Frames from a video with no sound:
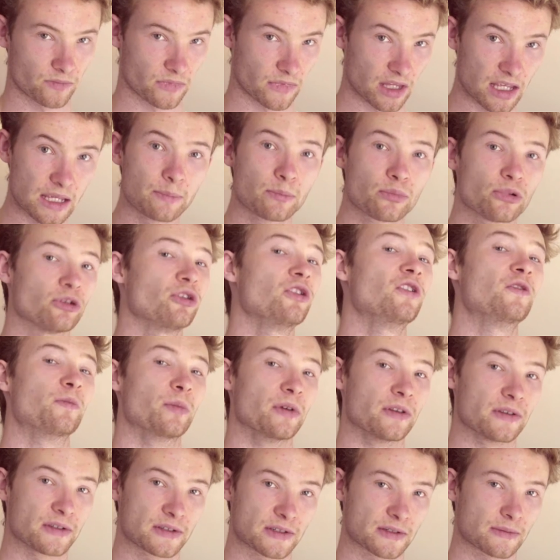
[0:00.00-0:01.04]

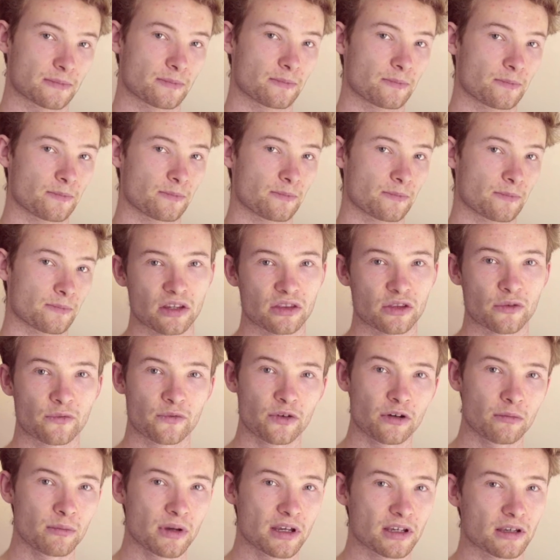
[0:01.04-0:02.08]
Improvements. The
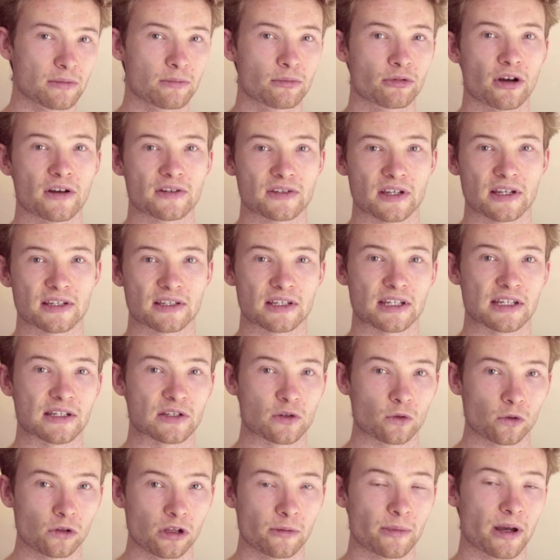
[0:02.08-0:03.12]
filmmaking process is
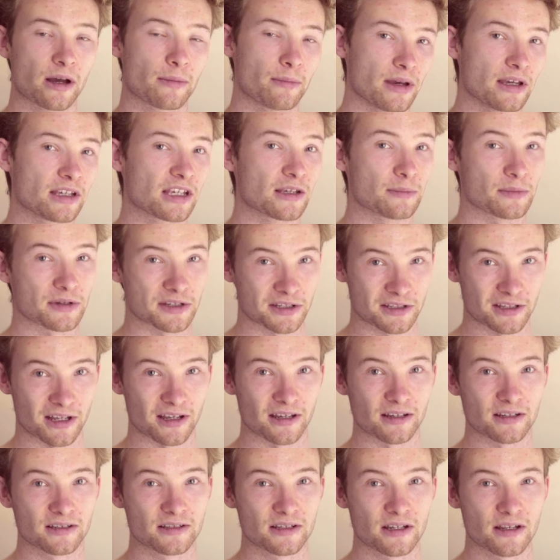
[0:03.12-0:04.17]
all about making
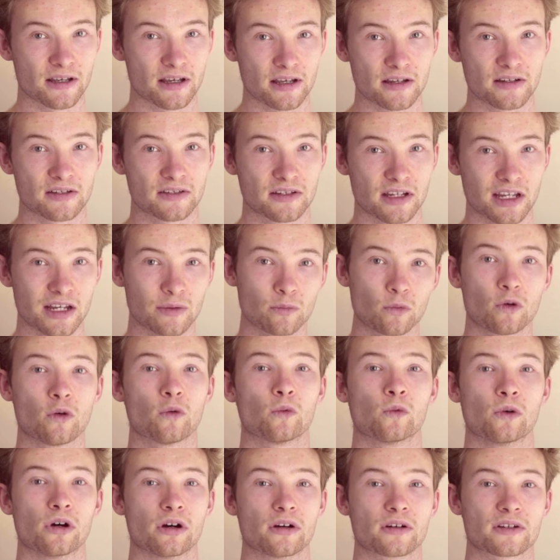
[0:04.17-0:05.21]
mistakes, seeing what
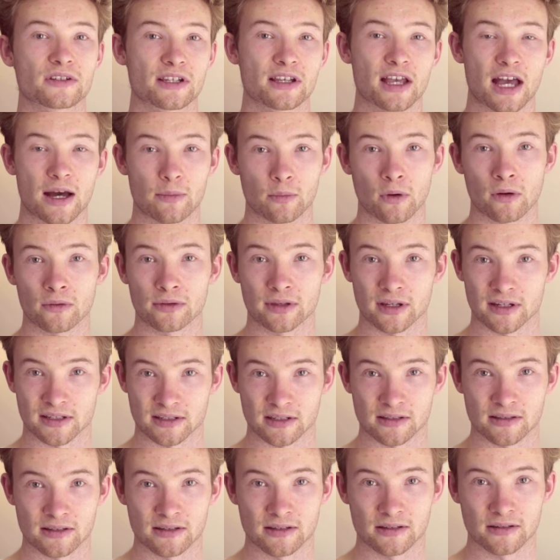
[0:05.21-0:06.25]
works and what
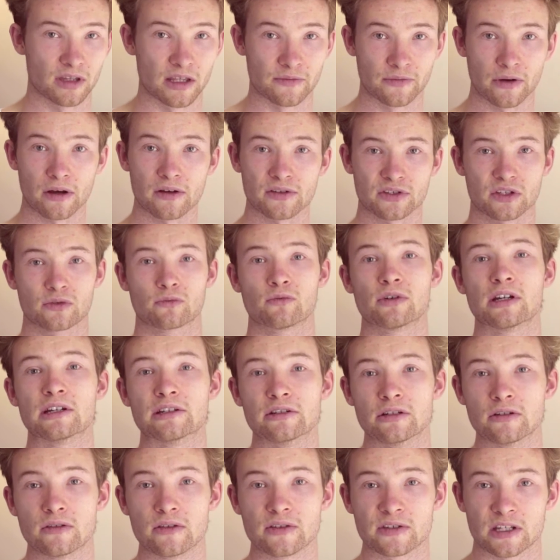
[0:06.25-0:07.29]
doesn't. If I was to
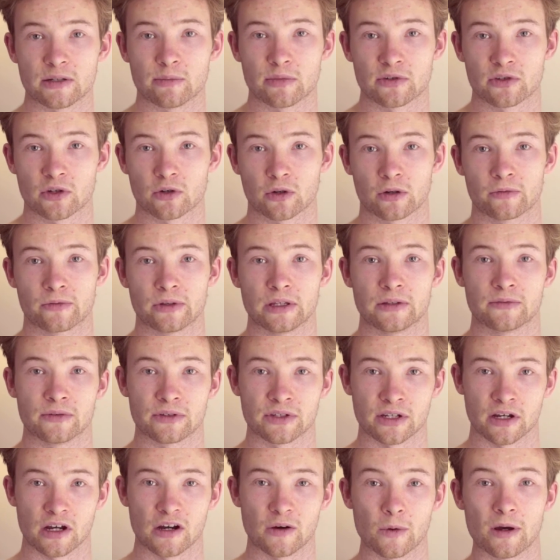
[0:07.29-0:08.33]
redo the cinematography for
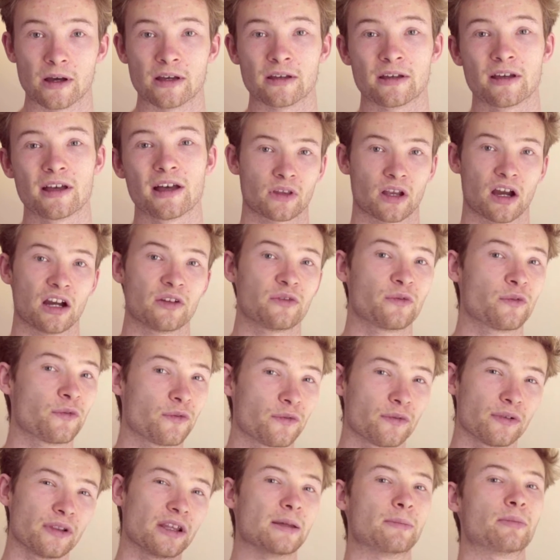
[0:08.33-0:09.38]
Tearaway, I'd
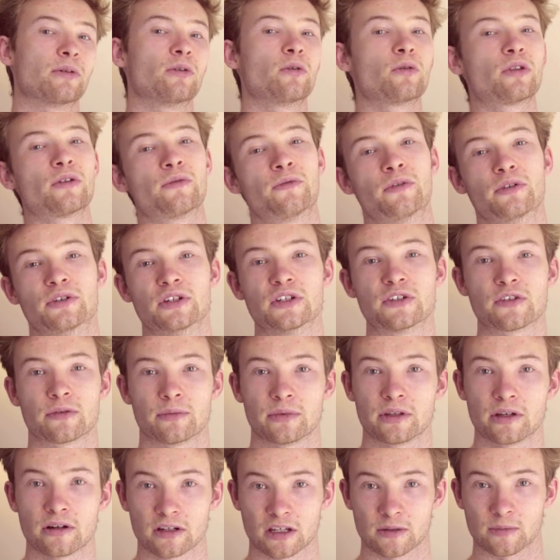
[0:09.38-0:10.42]
flip all the footage from
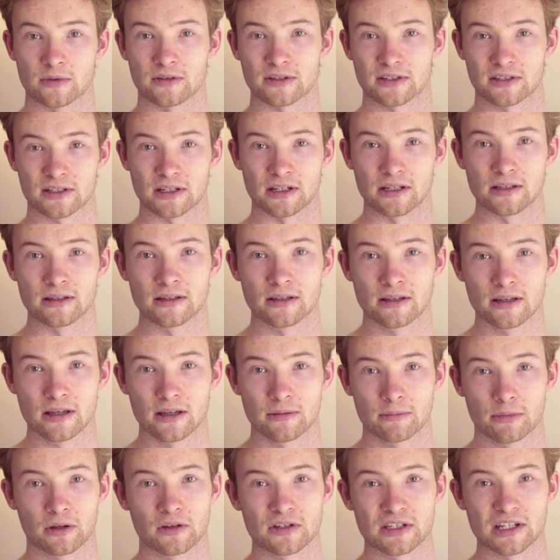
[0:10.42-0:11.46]
the argument scene
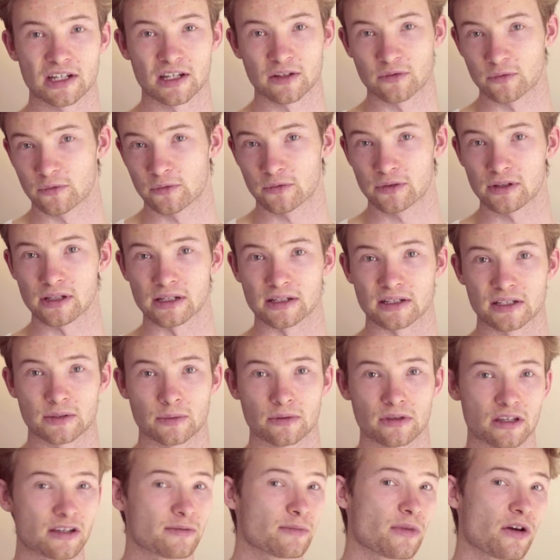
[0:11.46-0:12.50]
because it conflicts with
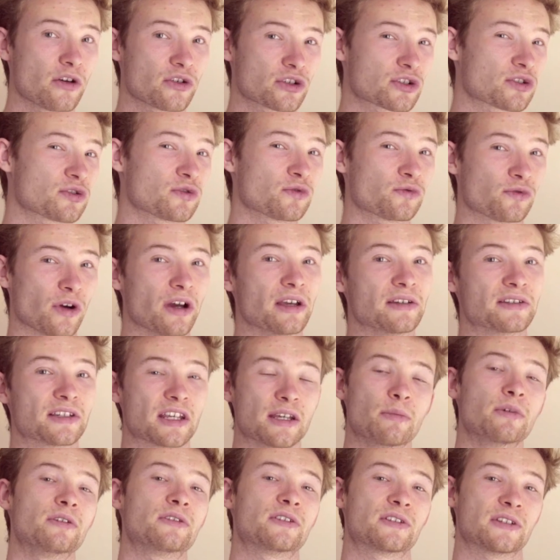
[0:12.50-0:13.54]
the emotional race
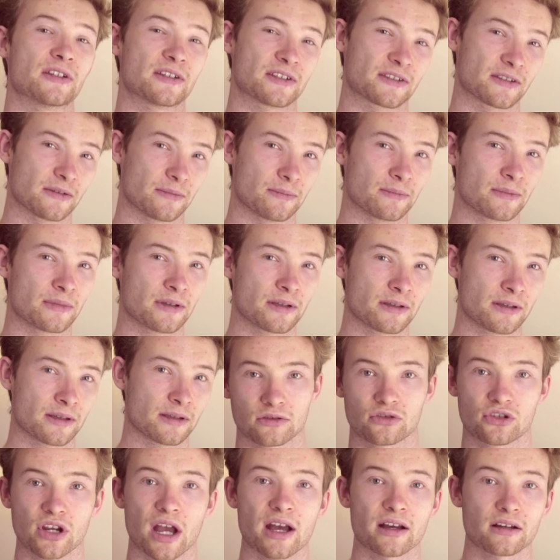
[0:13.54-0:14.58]
image system.
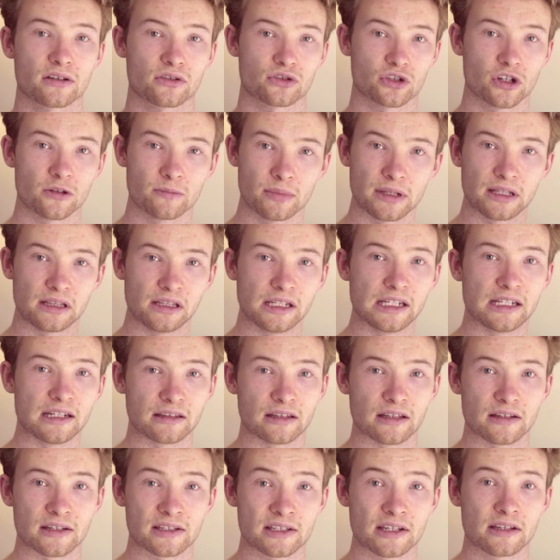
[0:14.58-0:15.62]
Jack should be leading
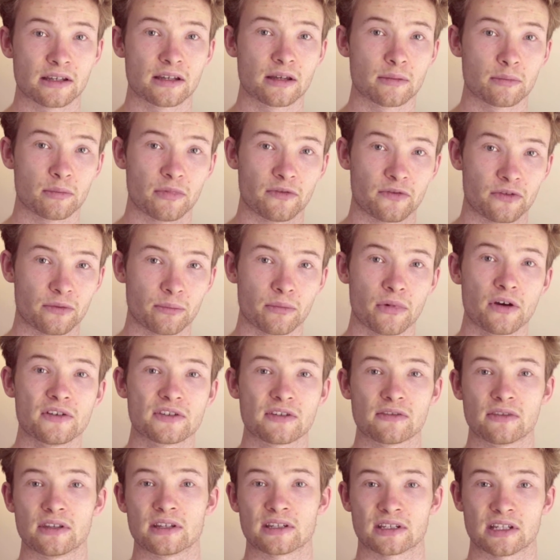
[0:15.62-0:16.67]
this, but for most
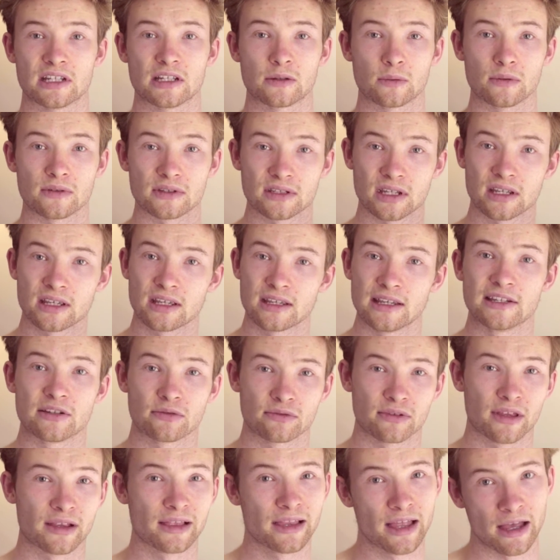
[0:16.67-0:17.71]
of this sequence he's on
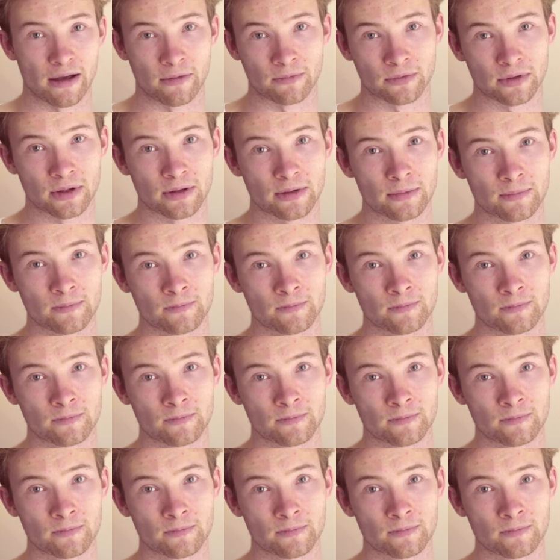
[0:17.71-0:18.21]
the left.